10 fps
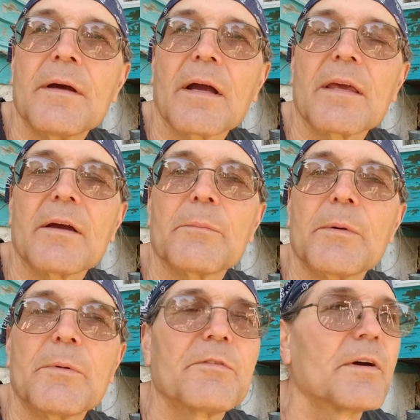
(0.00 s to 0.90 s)
can't
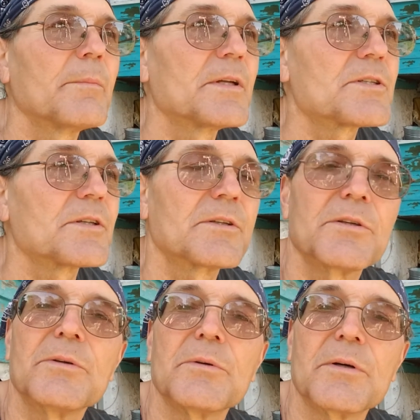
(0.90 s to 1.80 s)
remember if I mentioned,
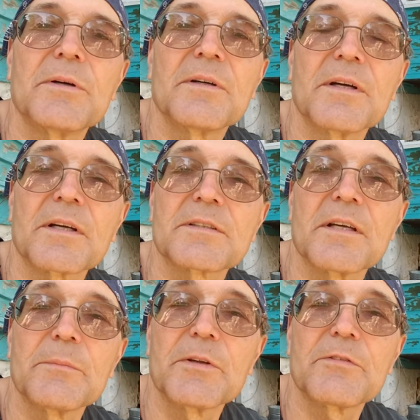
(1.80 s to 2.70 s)
too,
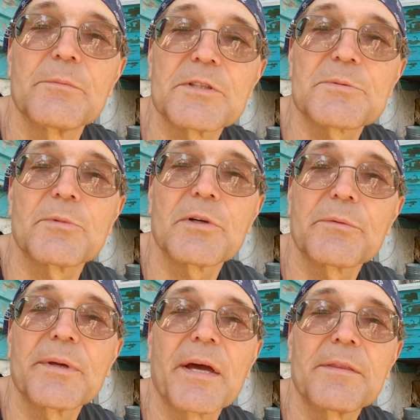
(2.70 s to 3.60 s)
excitement from this morning.
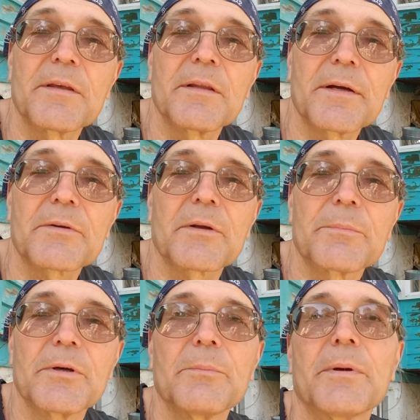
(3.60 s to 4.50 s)
We got the electric
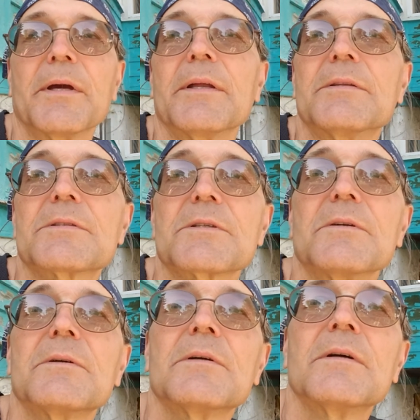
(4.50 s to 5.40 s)
bill paid,
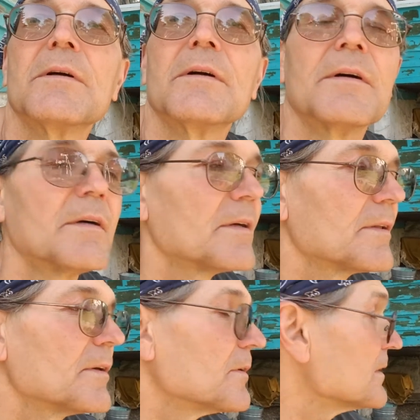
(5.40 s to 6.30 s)
so there it